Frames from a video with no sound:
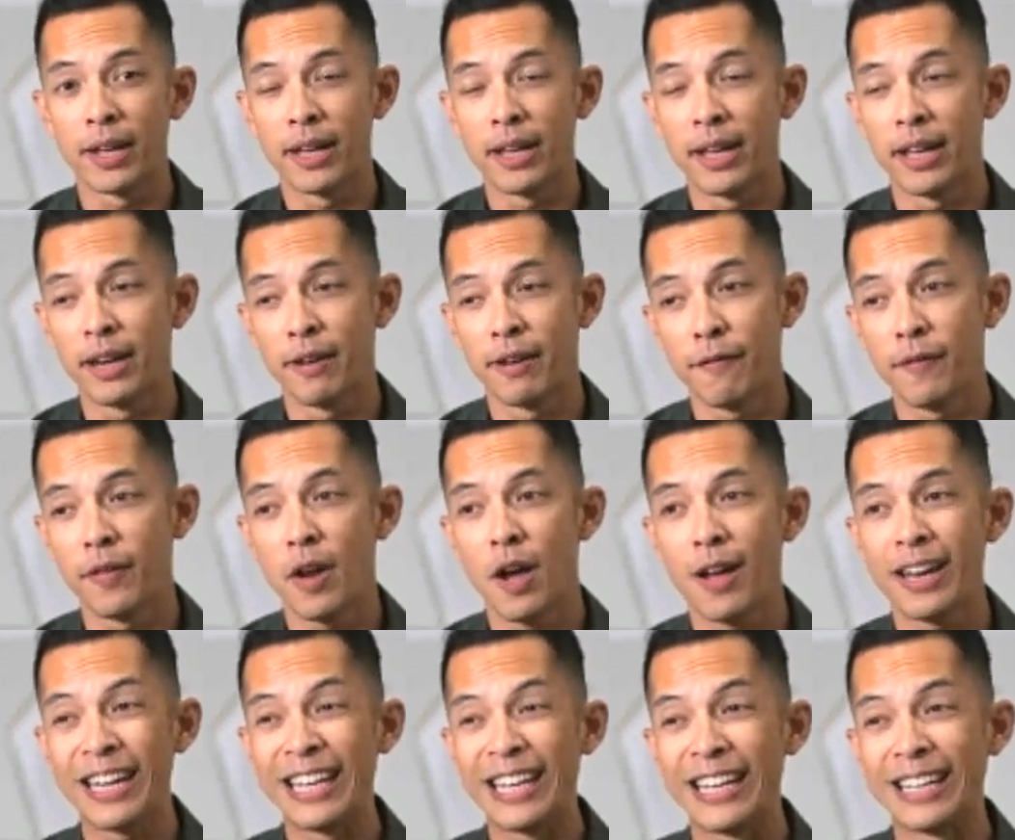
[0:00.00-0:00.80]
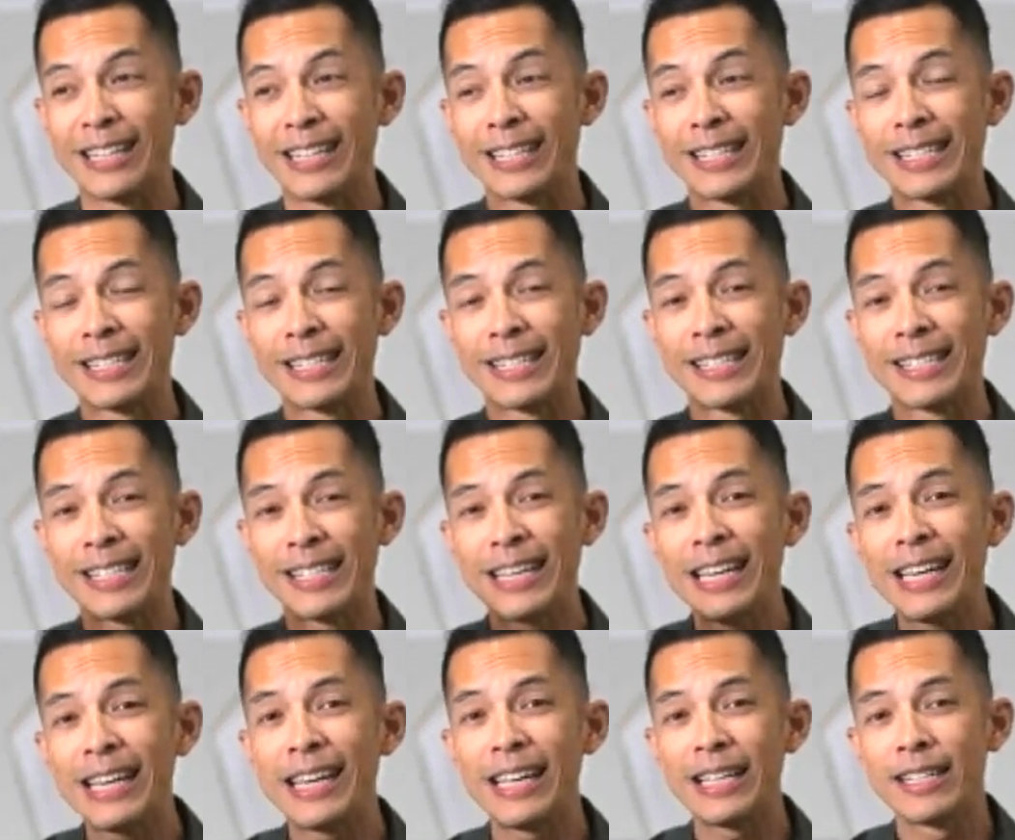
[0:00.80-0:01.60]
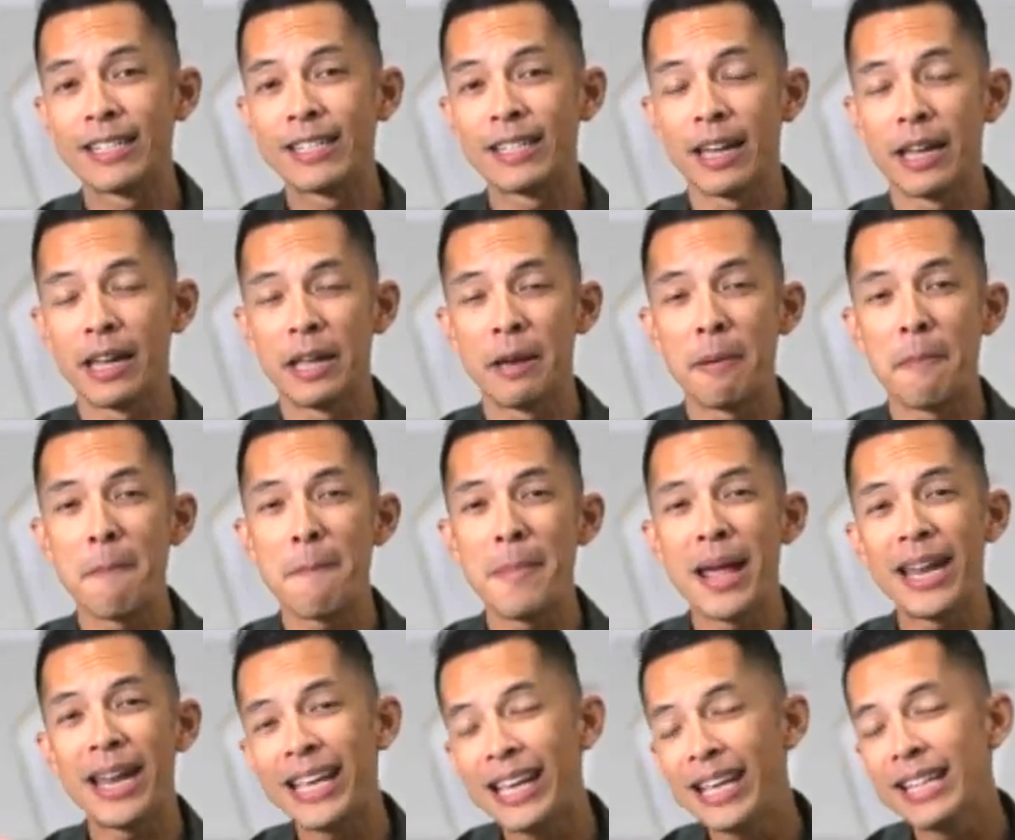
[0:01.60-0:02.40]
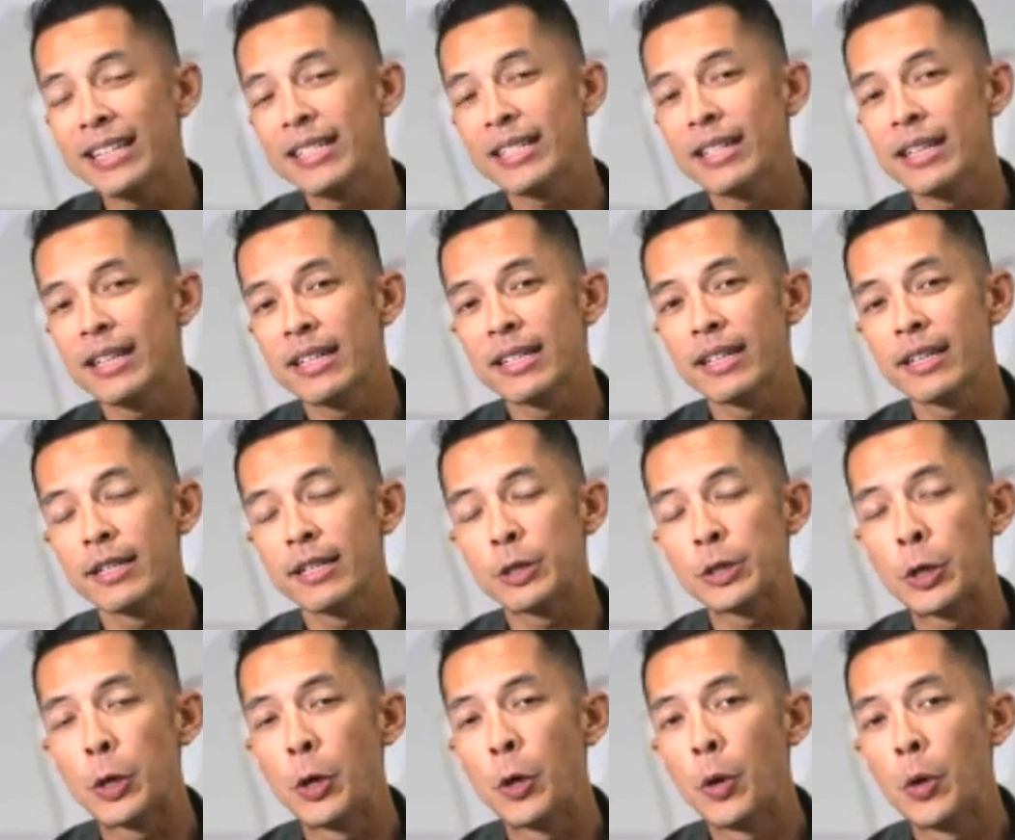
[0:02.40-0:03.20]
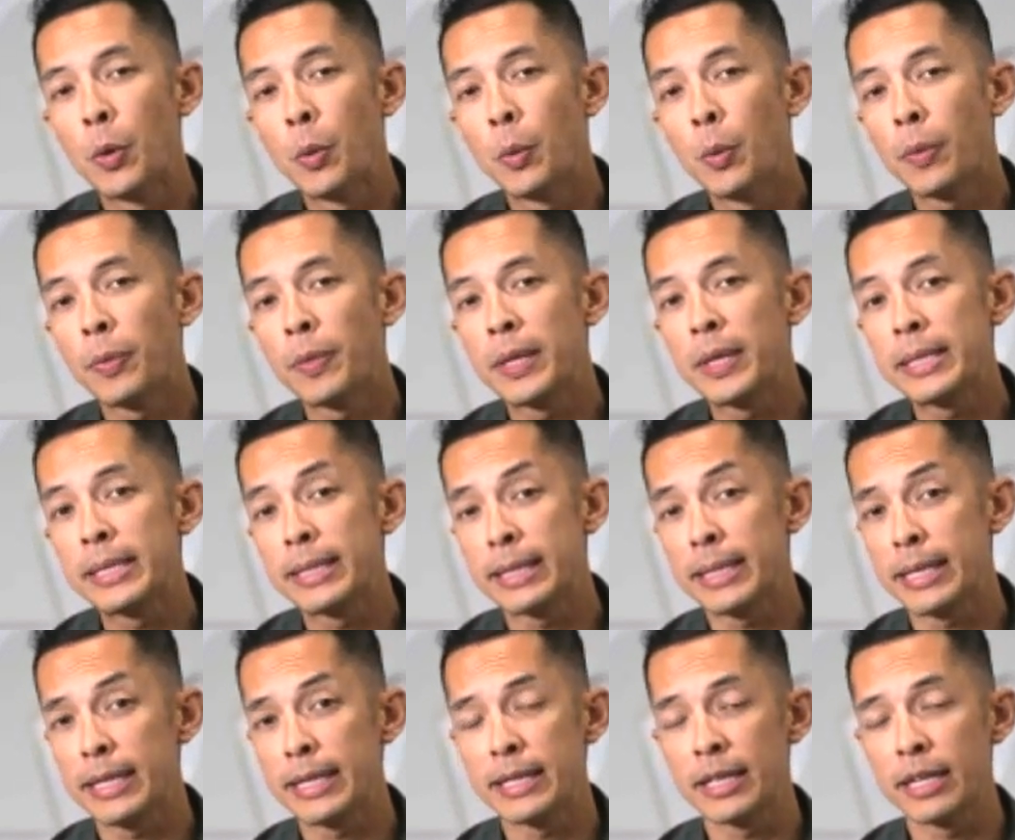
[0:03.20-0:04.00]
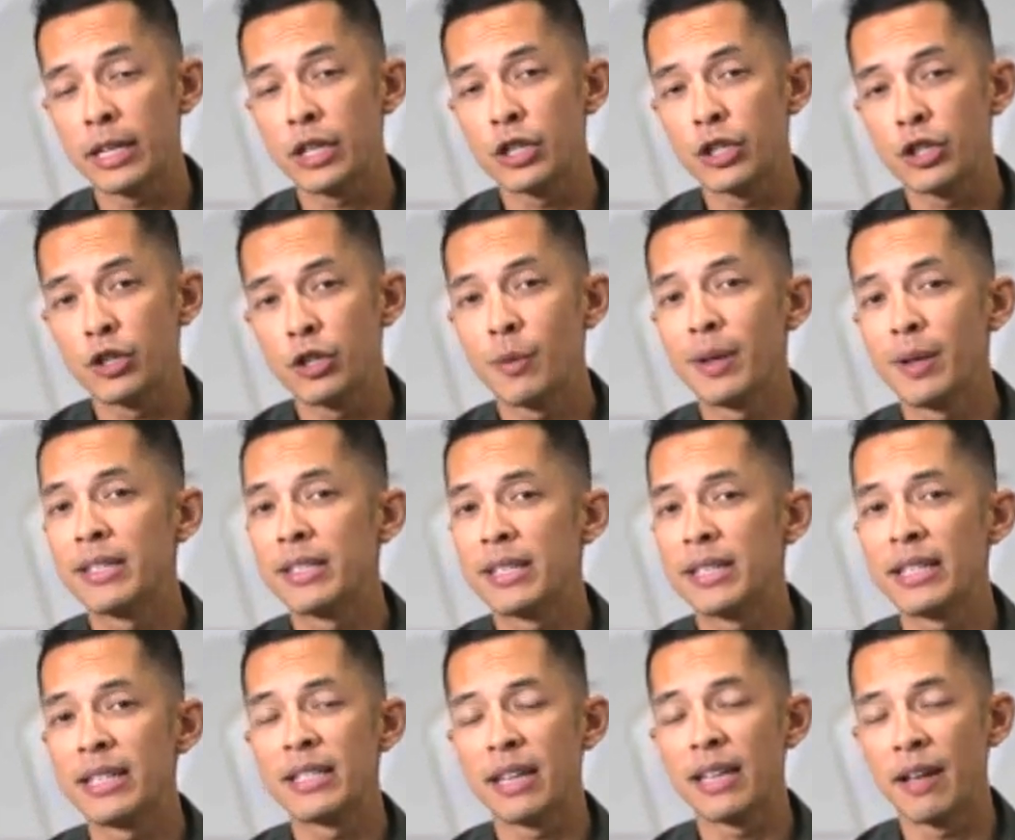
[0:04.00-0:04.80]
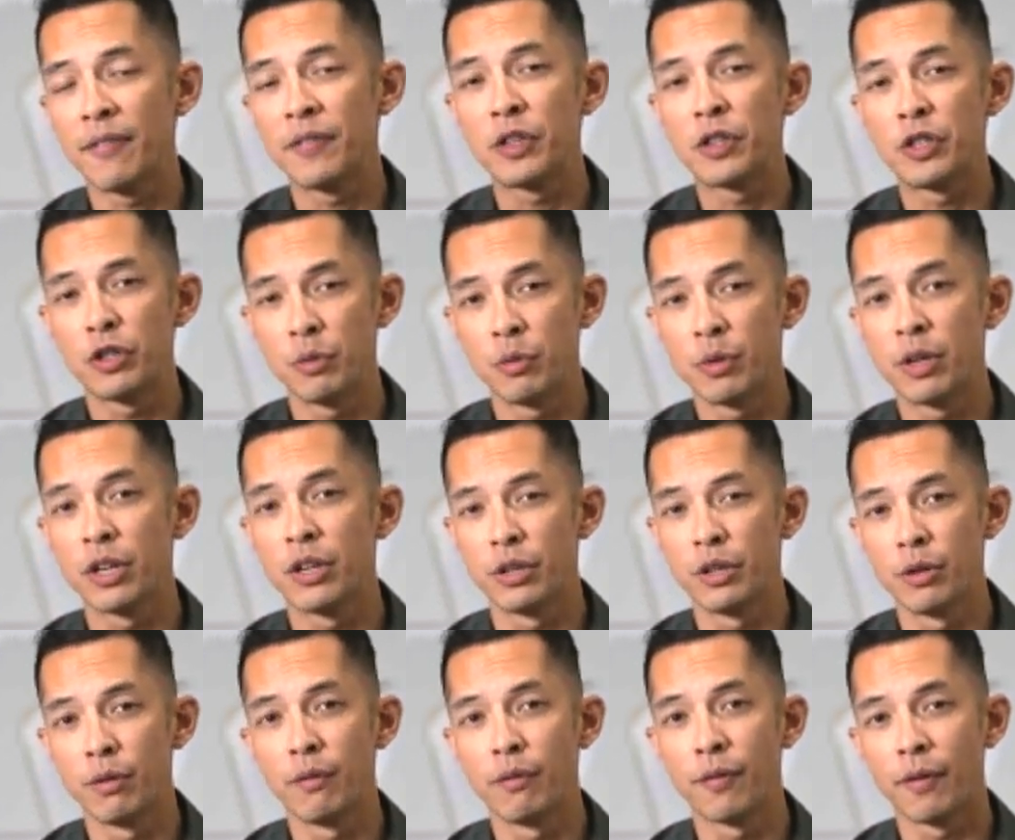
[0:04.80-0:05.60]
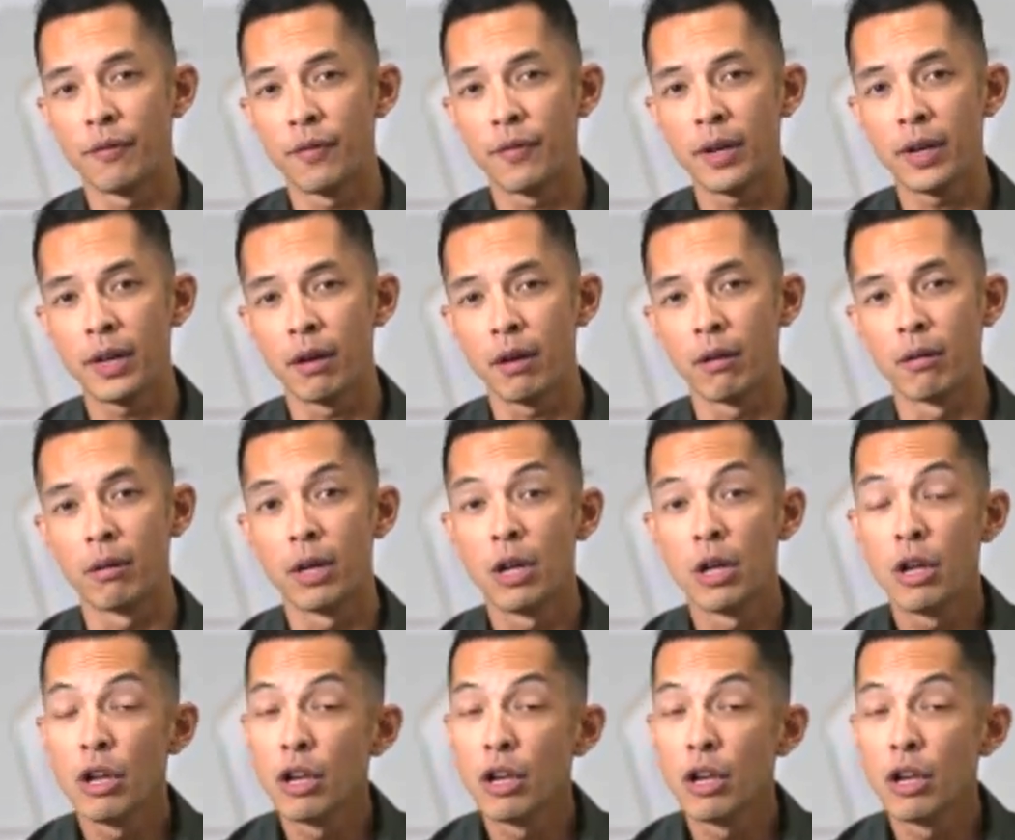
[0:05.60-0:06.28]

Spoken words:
and if not exceeds in many instances what the Z6 II and Z7 II can do for video.